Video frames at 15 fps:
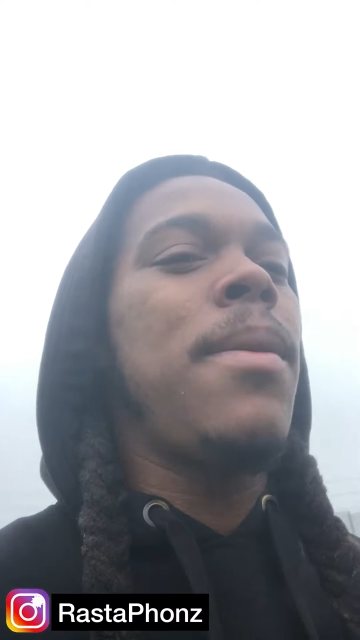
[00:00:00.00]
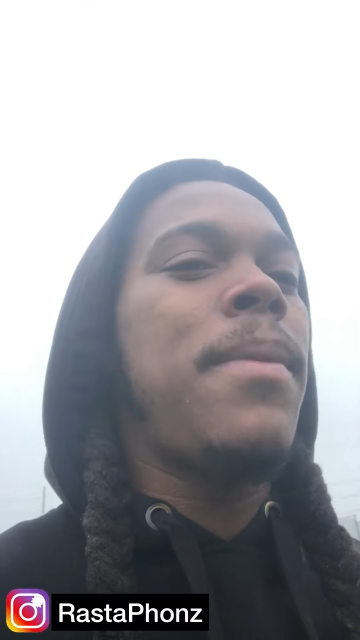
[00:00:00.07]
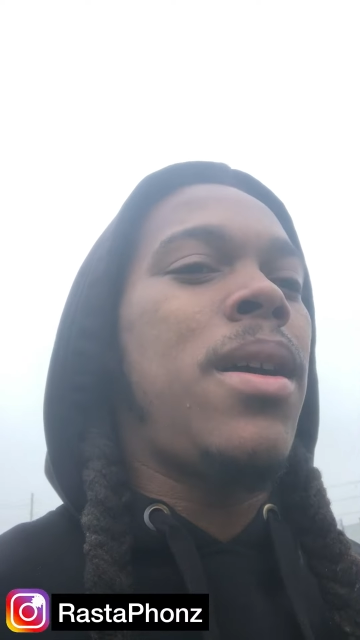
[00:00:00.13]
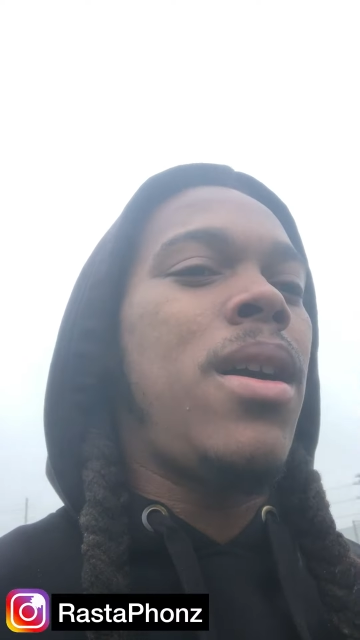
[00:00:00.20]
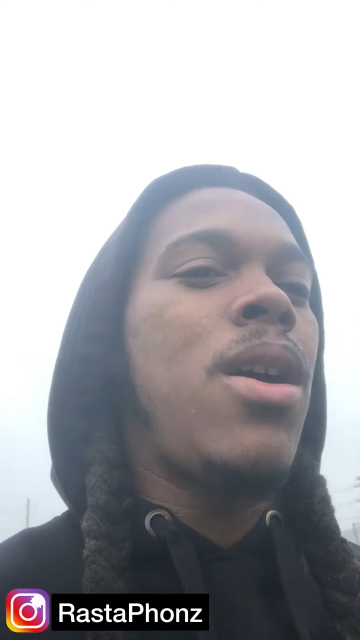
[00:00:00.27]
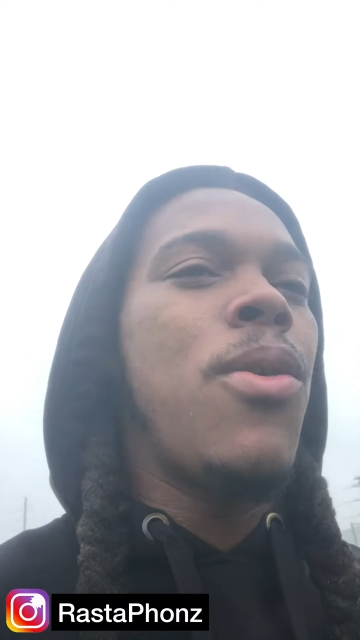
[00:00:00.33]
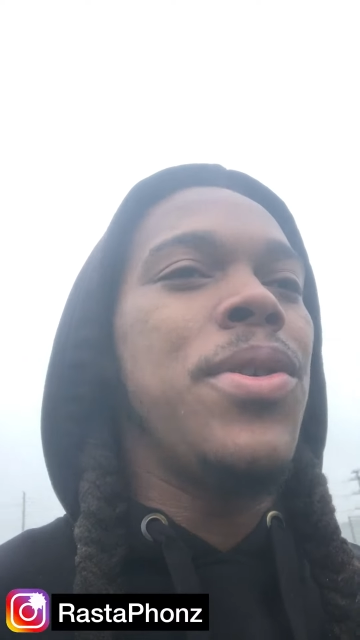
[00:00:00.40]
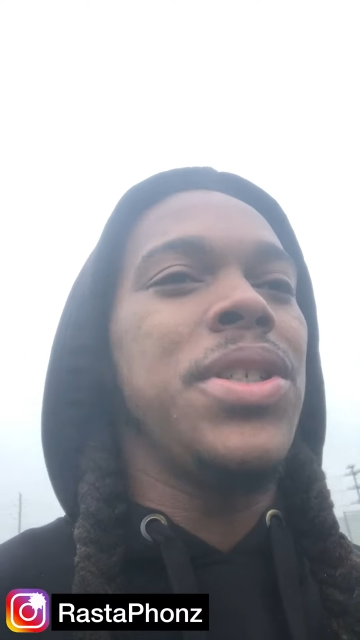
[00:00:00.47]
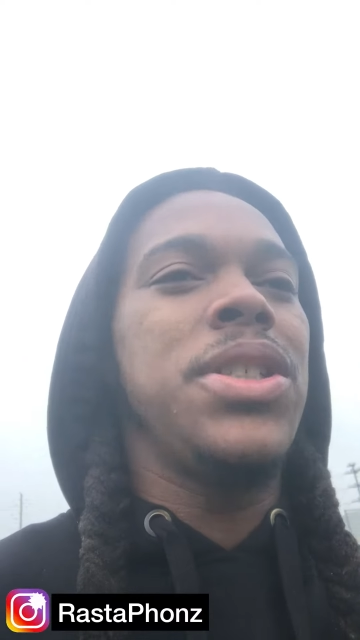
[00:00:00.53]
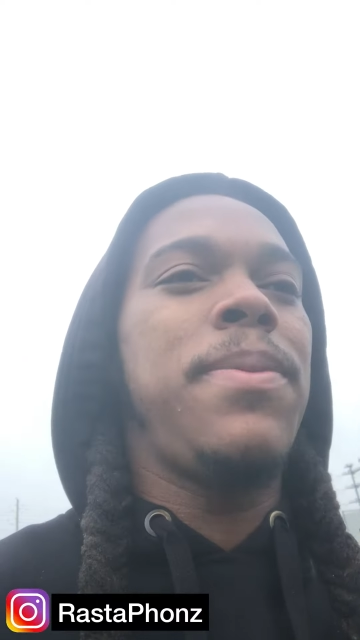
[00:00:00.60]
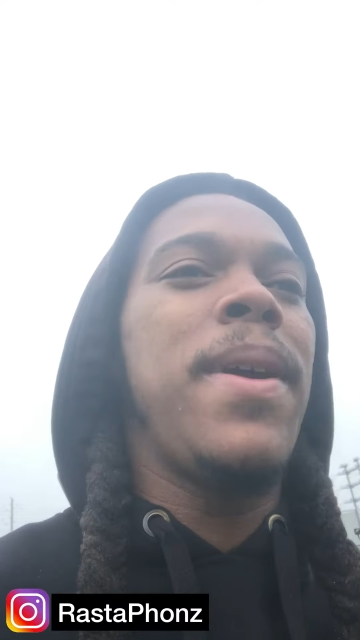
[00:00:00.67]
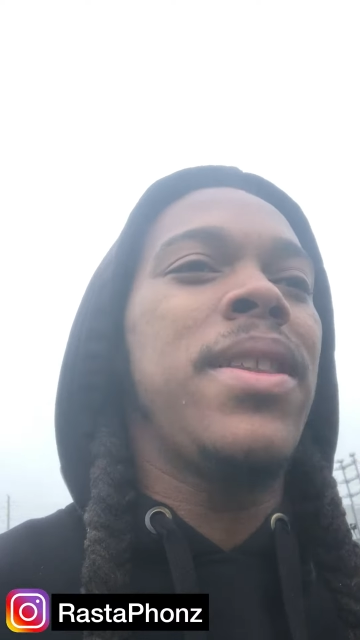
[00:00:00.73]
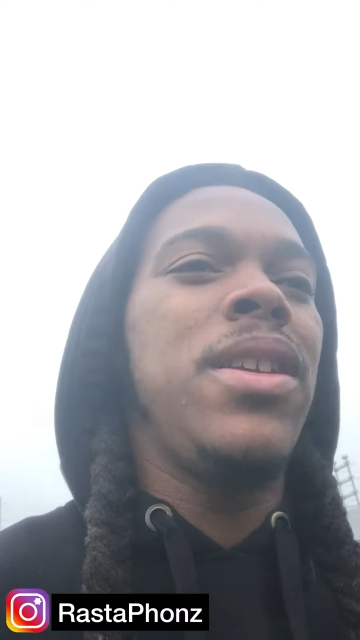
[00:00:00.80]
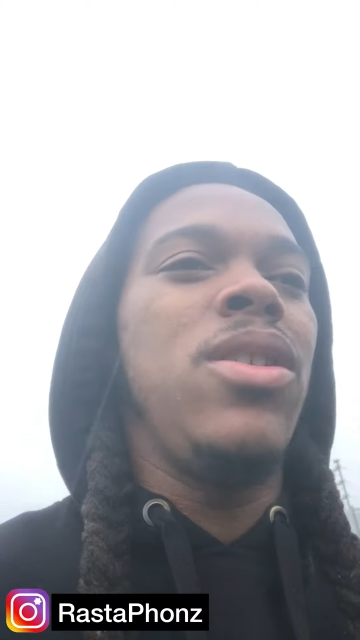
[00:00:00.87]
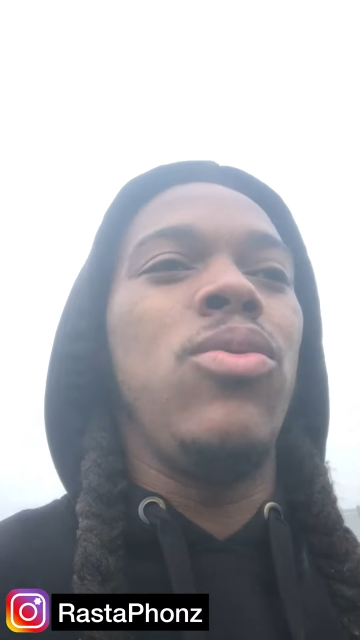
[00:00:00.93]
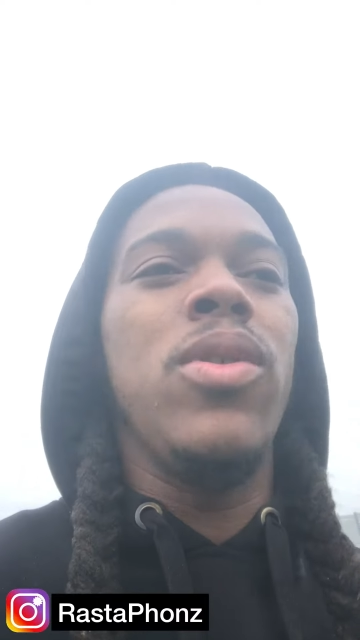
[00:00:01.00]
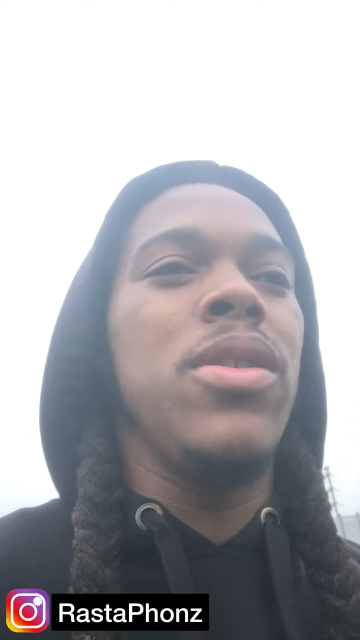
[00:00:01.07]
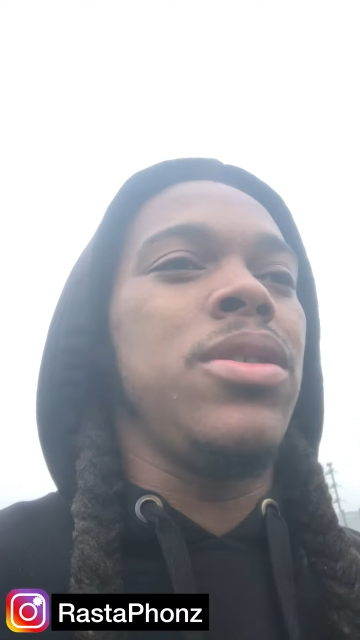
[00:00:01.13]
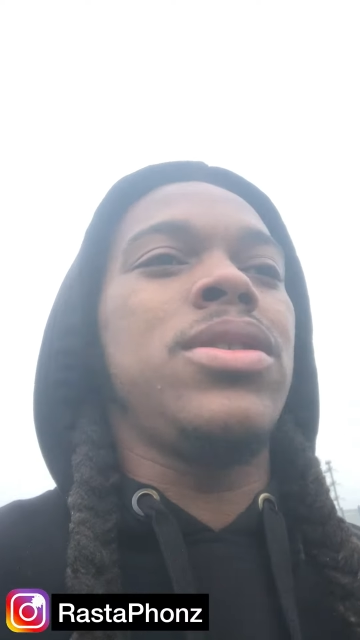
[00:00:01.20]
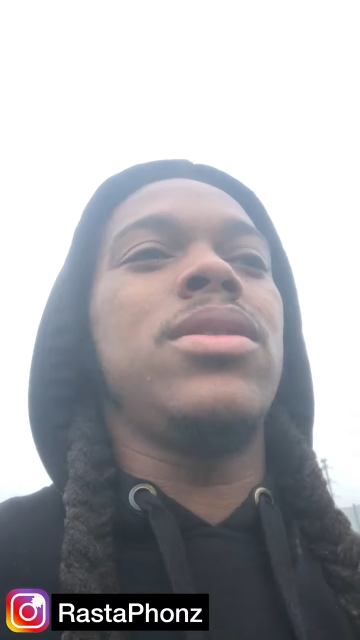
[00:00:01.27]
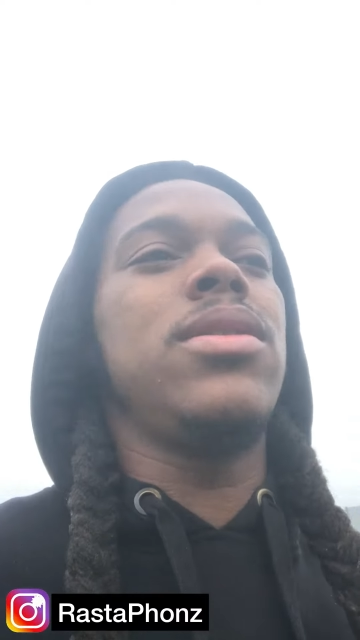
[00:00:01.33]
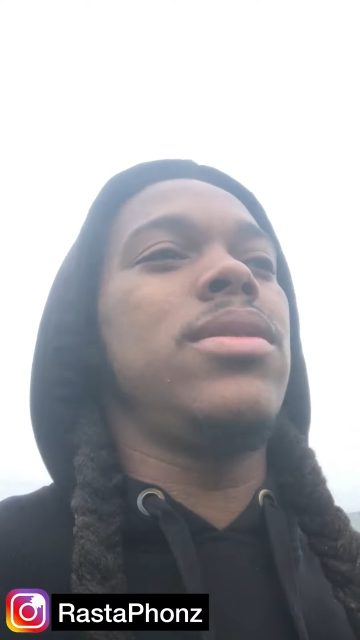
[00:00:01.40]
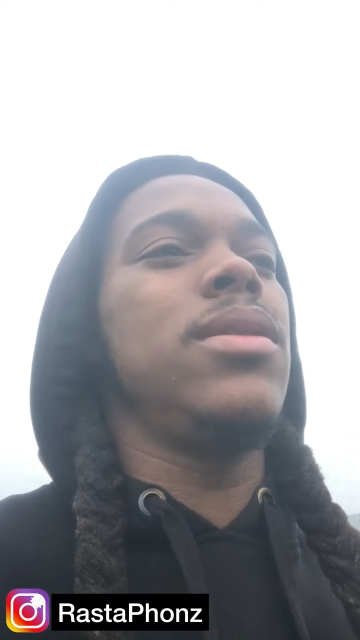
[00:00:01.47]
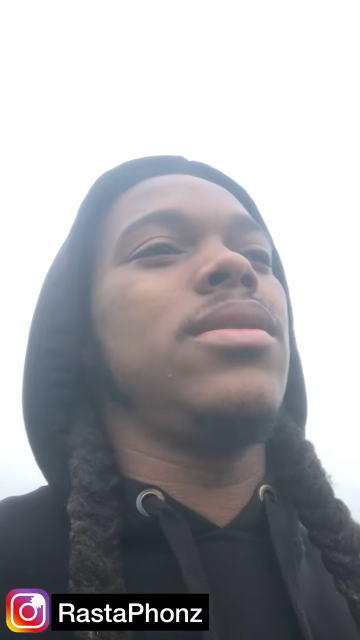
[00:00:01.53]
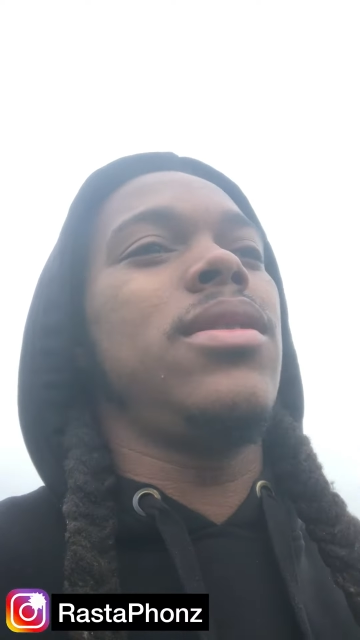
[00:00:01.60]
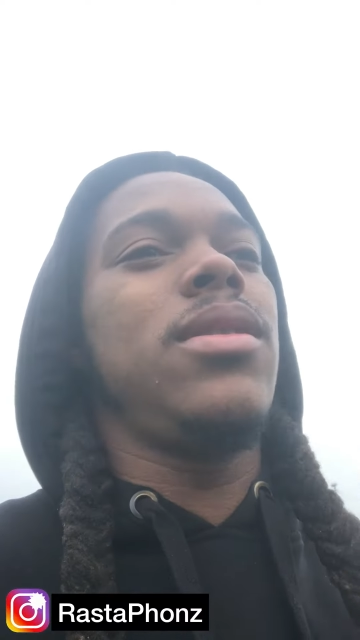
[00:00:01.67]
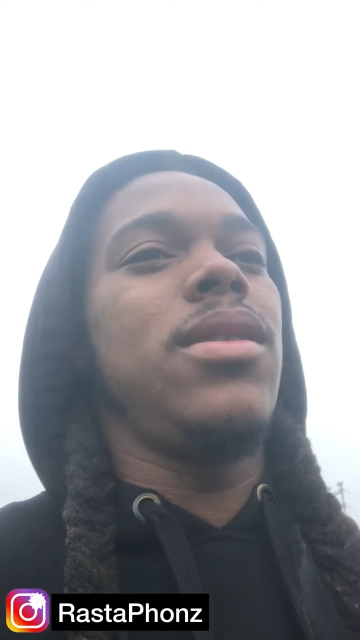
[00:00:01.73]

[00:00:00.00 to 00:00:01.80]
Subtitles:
am I always expecting the worst?